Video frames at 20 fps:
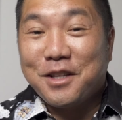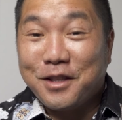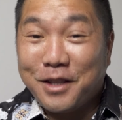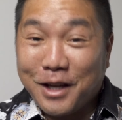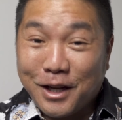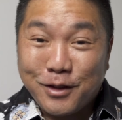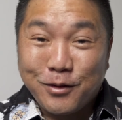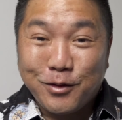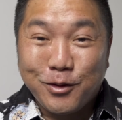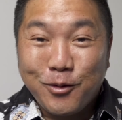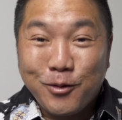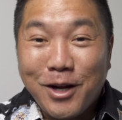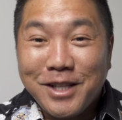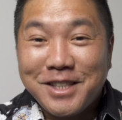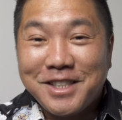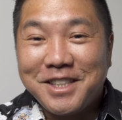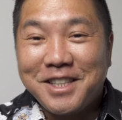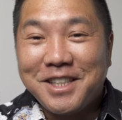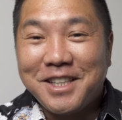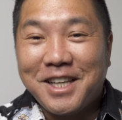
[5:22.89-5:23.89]
Thanks for
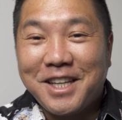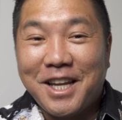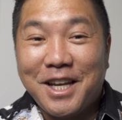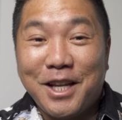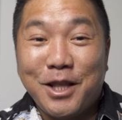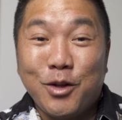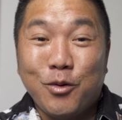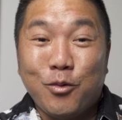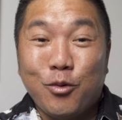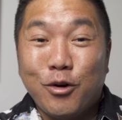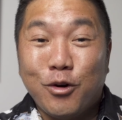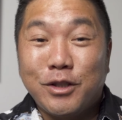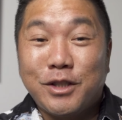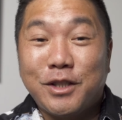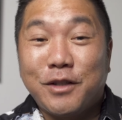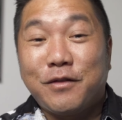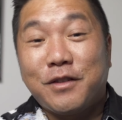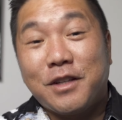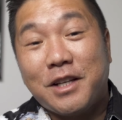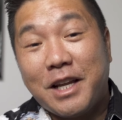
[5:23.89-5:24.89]
watching, and in the words
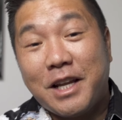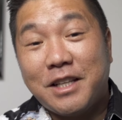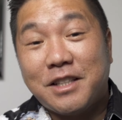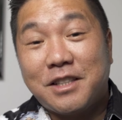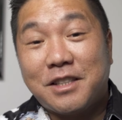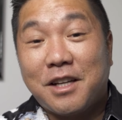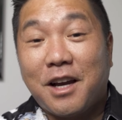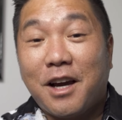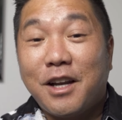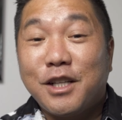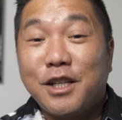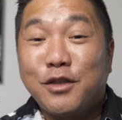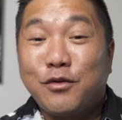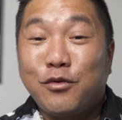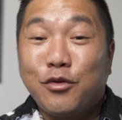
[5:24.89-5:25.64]
of the late Scottish